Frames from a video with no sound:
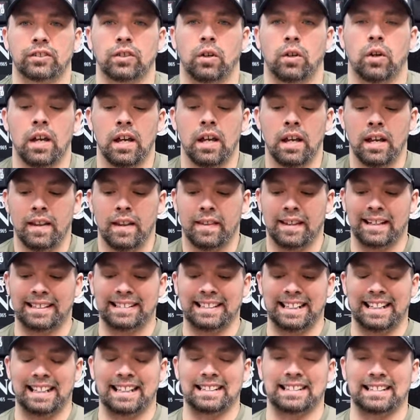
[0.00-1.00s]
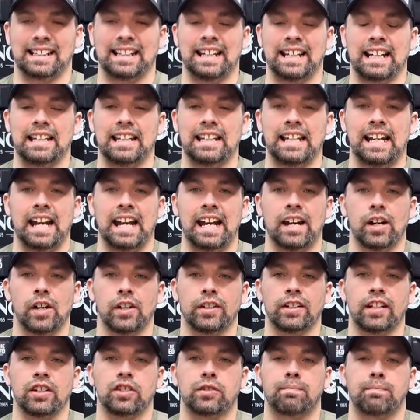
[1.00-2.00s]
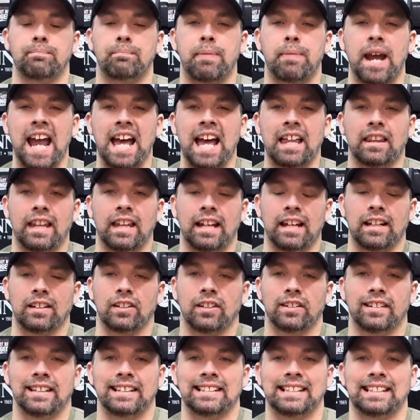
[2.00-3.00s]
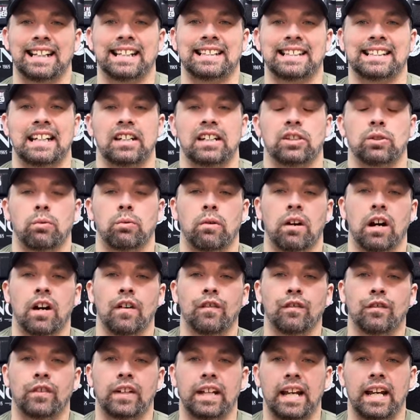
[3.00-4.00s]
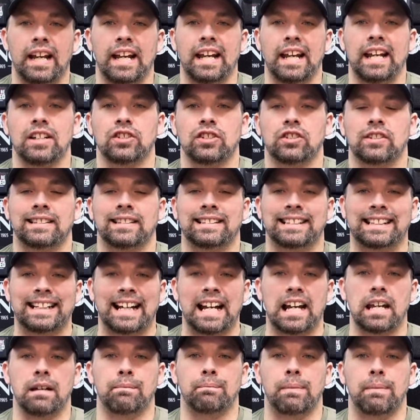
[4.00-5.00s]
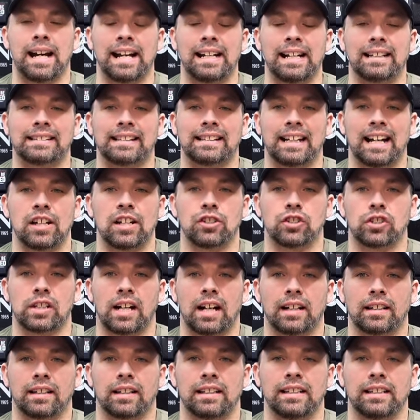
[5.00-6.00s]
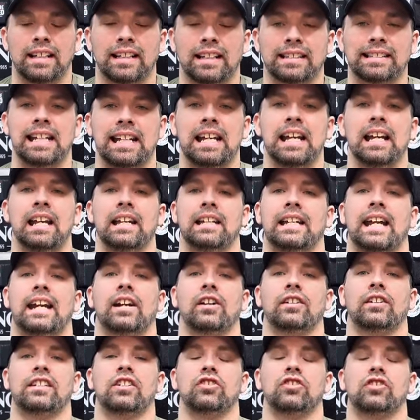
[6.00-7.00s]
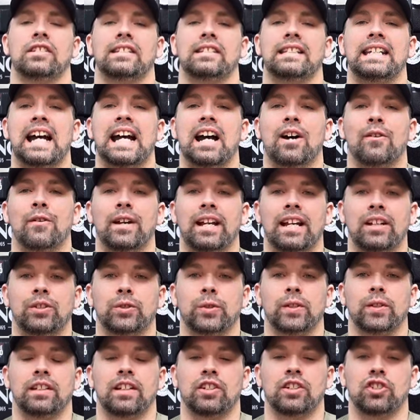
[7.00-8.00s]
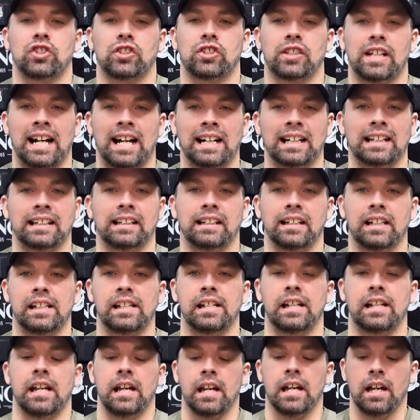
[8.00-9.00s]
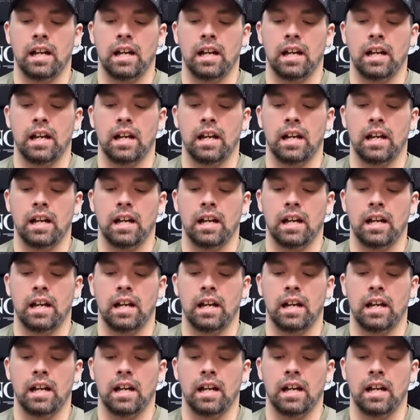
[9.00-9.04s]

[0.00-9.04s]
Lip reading: So this is, again, the Heritage Badlander. This is a 12-gauge side-by-side shotgun. Yes, Heritage is now entering the shotgun